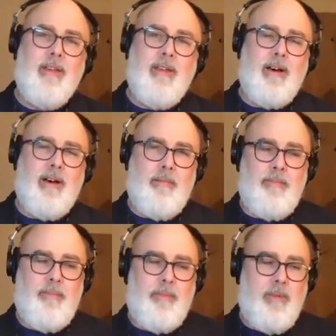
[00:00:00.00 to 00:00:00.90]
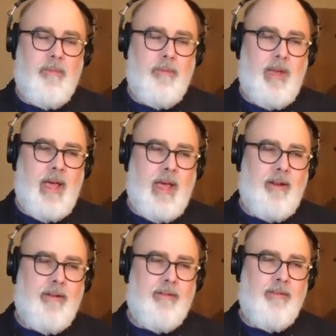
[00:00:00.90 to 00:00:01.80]
on.
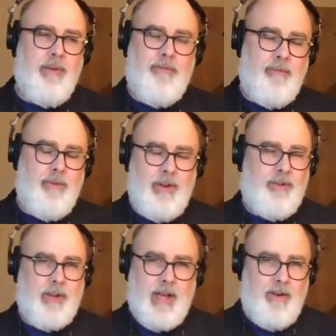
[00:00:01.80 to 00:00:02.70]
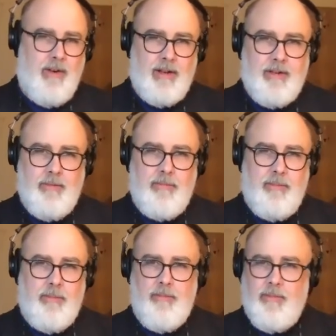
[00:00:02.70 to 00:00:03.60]
And we've eventually got around to,
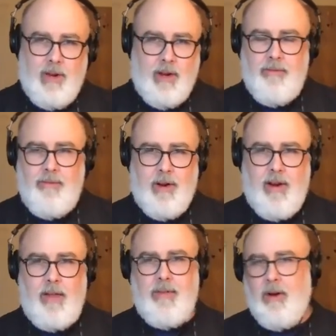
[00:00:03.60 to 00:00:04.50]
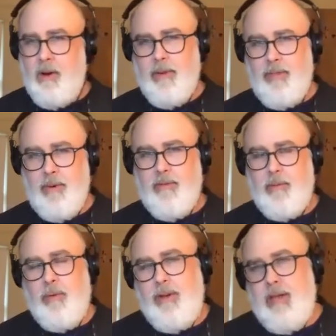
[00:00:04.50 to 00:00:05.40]
figuring out that all but 3 of
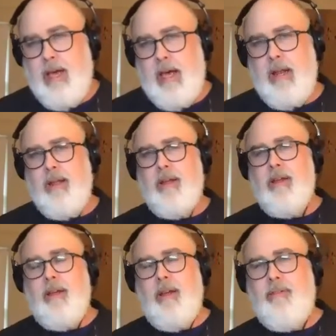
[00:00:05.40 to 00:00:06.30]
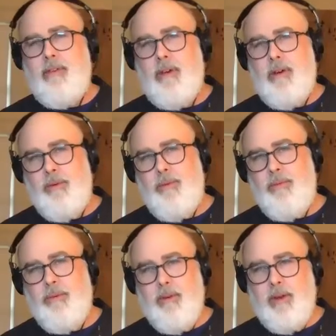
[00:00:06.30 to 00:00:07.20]
them were dead. And so
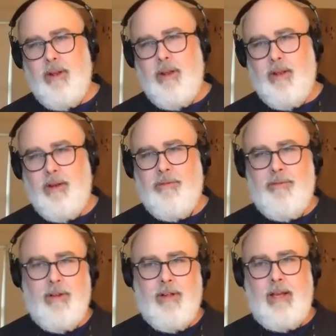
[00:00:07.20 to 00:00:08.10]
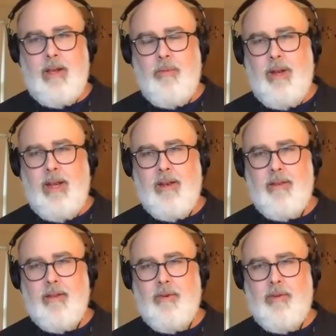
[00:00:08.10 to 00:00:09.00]
it didn't feel like we needed
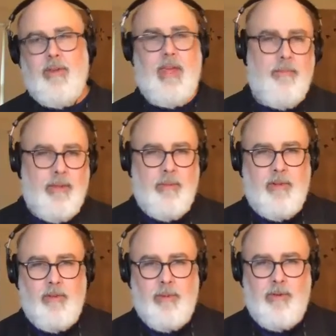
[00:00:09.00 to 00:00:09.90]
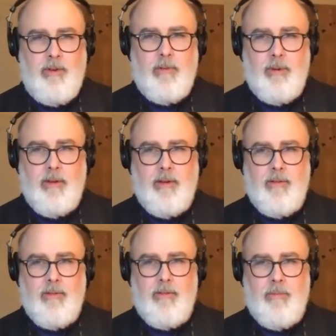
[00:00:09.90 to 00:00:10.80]
to sort of keep them in the spreadsheet
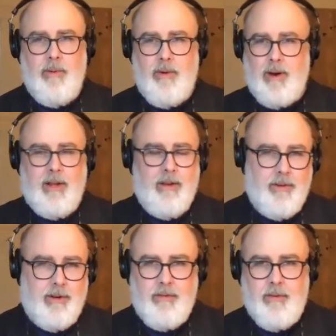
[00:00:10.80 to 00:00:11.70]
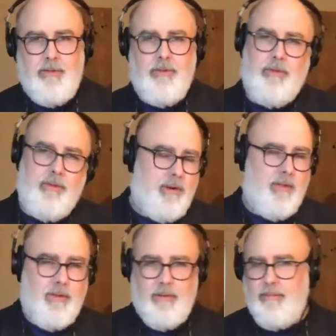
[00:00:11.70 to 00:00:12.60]
because we weren't going to go talk to their children or
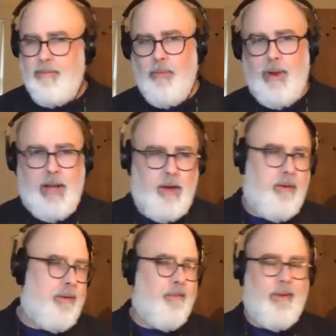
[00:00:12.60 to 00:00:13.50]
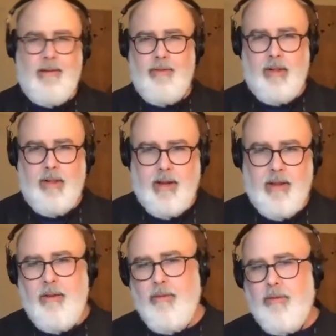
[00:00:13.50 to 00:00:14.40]
their widow or whatever. Like
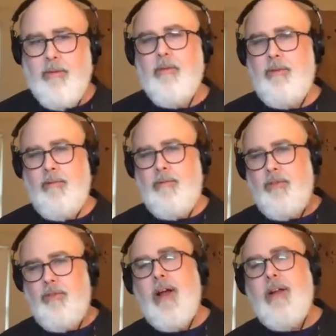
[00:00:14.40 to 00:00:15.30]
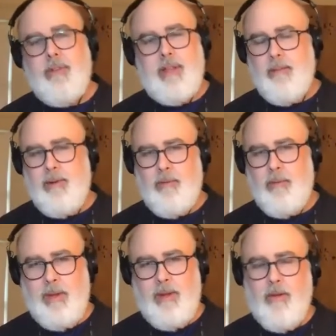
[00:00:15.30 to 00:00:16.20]
it was a stretch that it
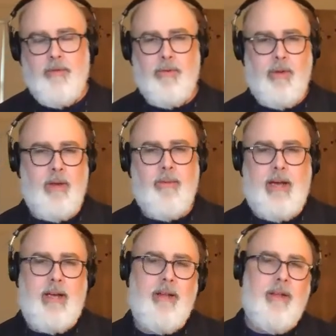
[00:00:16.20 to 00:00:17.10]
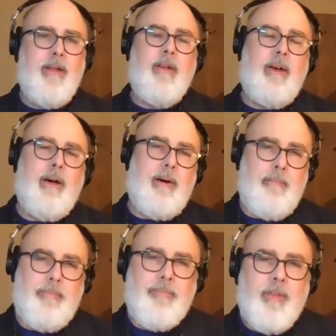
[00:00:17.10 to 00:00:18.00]
would be useful anyway.
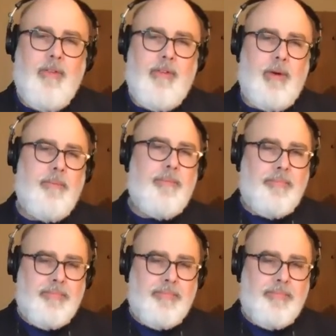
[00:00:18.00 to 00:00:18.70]
So